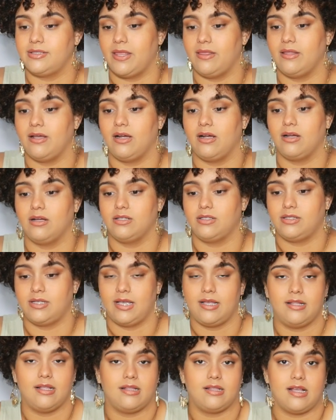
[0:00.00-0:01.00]
And they're
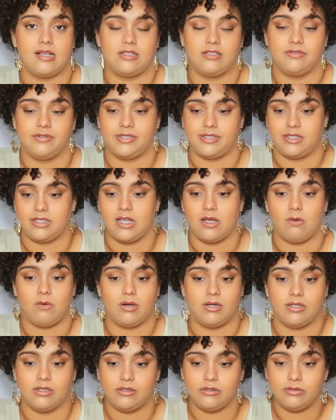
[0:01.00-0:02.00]
saying that that's the reason they
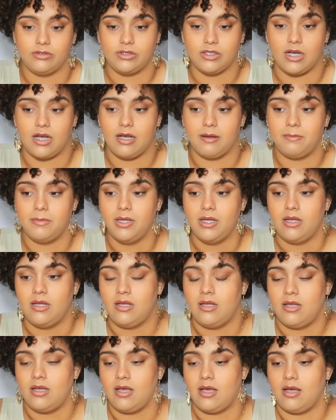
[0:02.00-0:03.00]
want a new job.
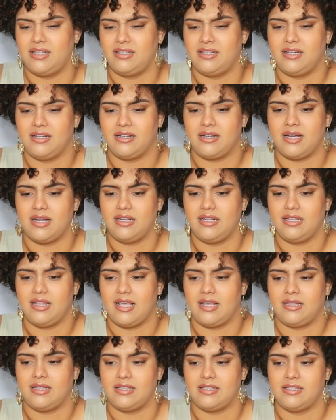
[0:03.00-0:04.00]
And they're kind of
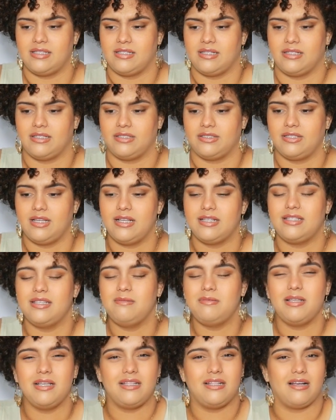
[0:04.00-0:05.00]
like, this is under. It
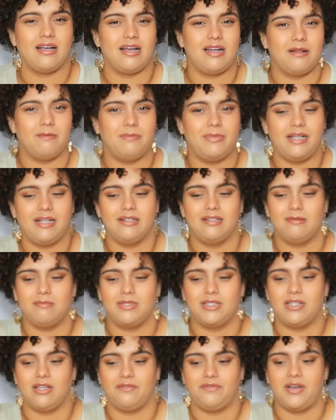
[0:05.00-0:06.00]
seems like they're kind of beating
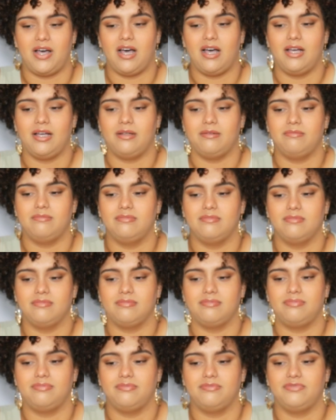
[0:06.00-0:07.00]
themselves up
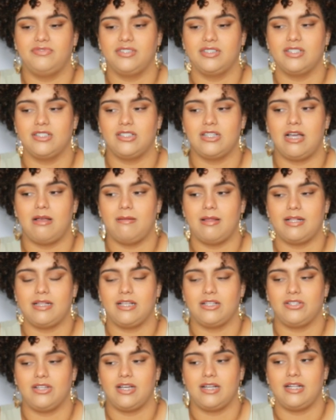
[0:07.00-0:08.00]
for the job. Like
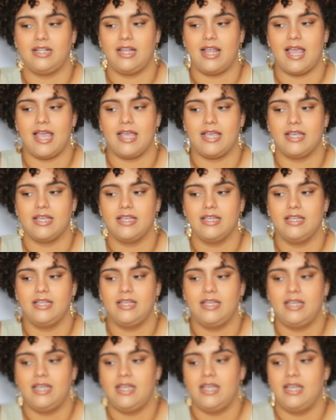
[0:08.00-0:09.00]
they're trying to like
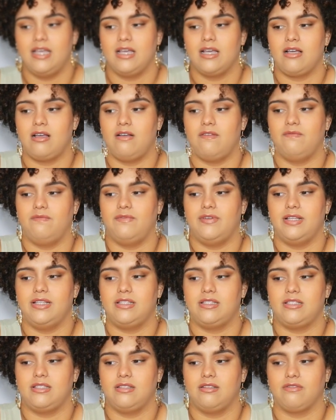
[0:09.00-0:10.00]

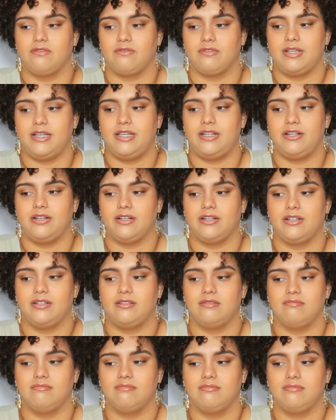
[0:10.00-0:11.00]
convince the reader.
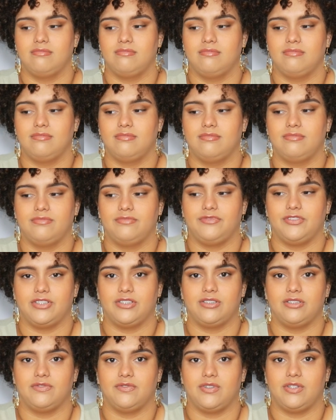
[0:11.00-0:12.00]

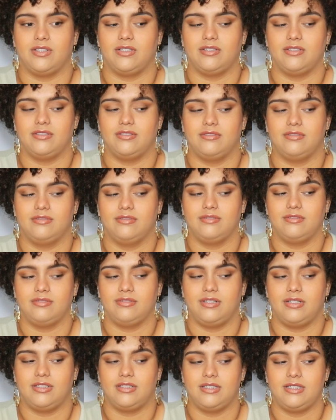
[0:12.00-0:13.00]
First of all,
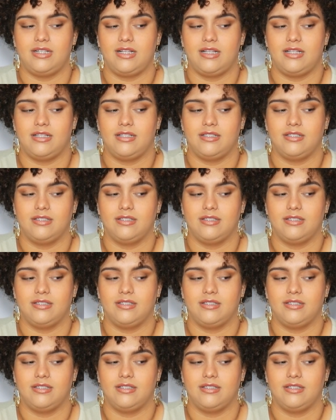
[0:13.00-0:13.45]
y'all see that?